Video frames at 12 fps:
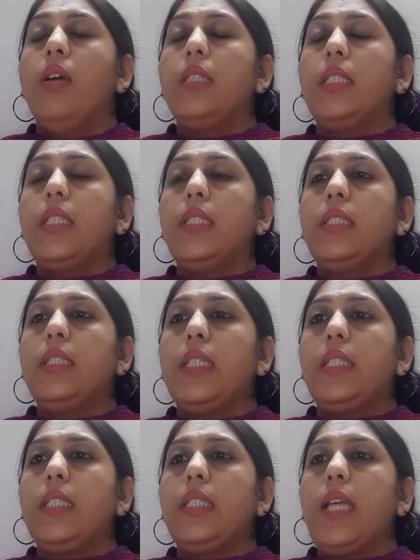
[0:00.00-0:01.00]

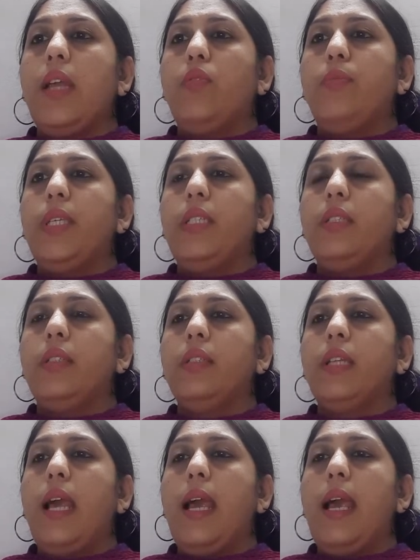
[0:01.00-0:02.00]
660 nanometer
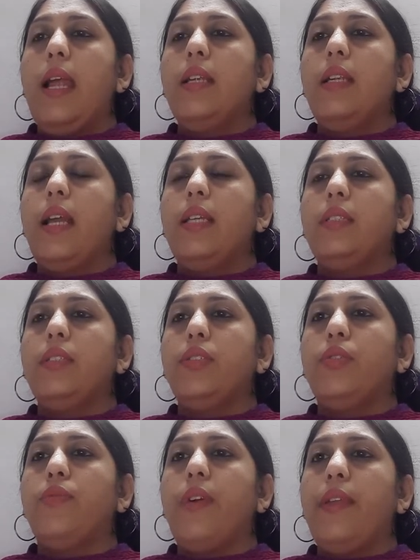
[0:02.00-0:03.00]
and
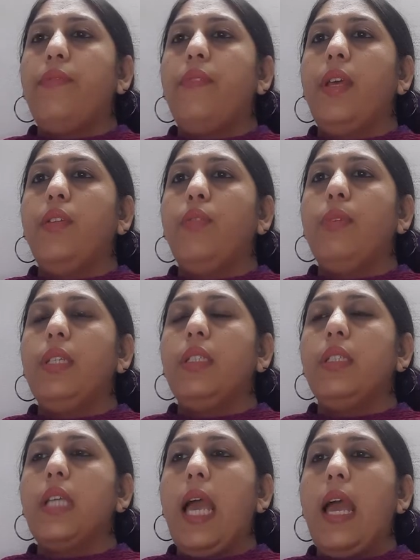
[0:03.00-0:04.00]
905
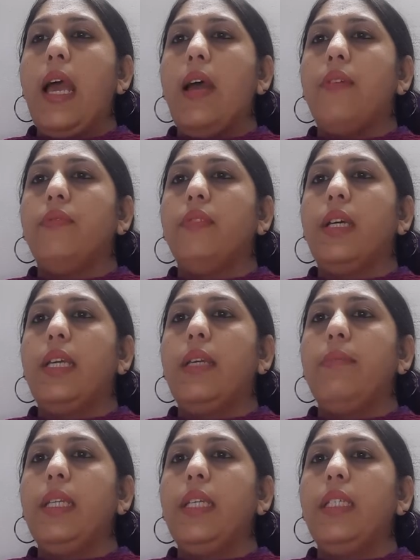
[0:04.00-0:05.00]
nanometer have the
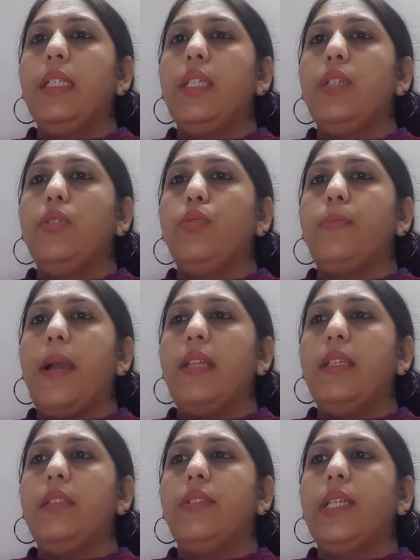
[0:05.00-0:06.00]
ability to
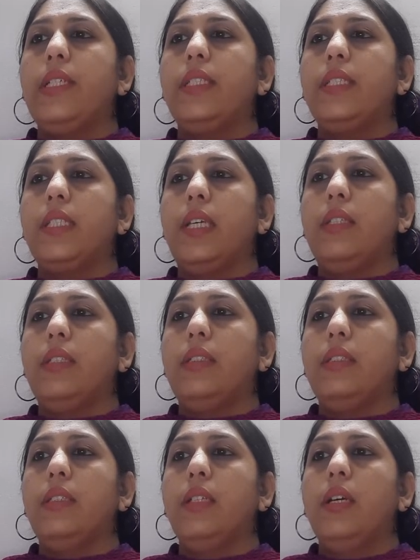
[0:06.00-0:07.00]
penetrate skin
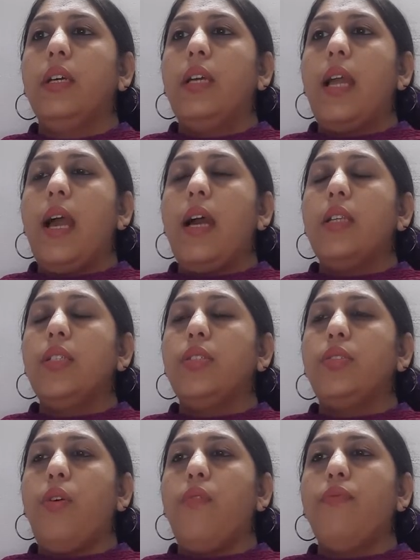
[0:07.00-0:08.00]
and
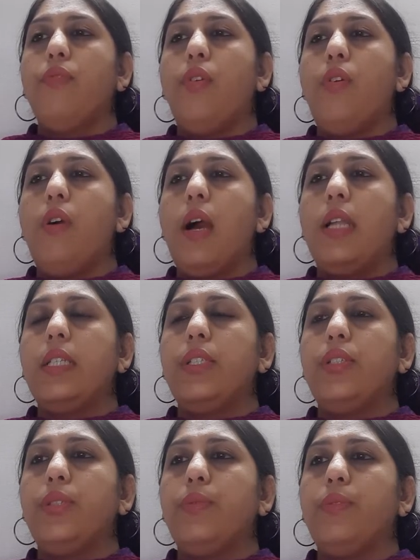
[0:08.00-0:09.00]
soft or hard
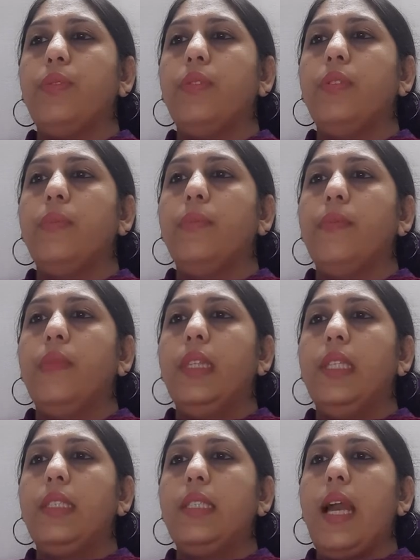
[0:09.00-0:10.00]
tissues.
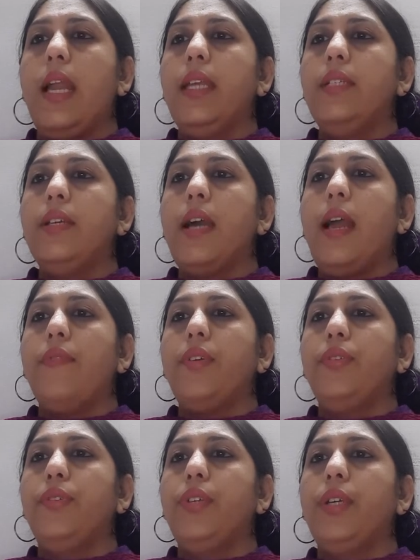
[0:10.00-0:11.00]
This light have a
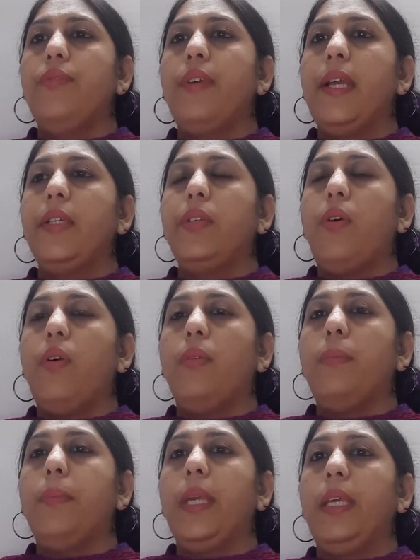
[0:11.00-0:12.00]
good effect on
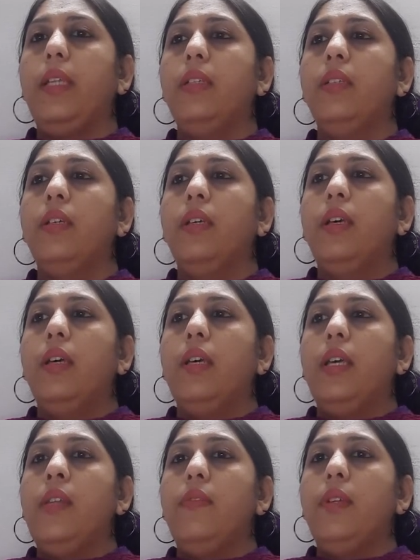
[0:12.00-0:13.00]
pain,
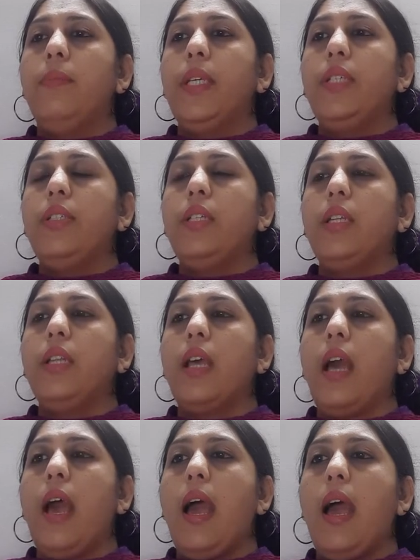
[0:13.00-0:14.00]
inflammation
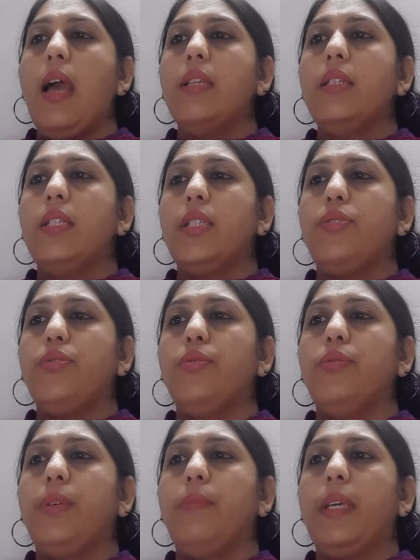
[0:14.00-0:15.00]
and tissue
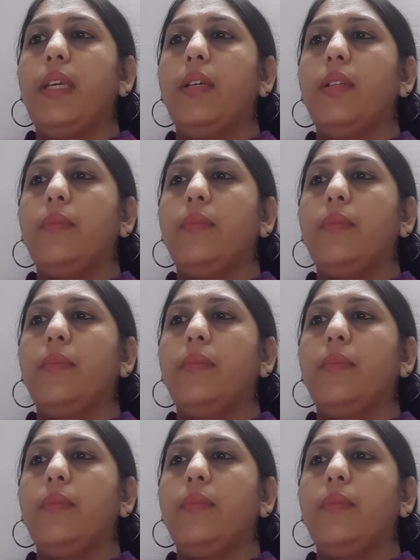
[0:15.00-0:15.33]
repair.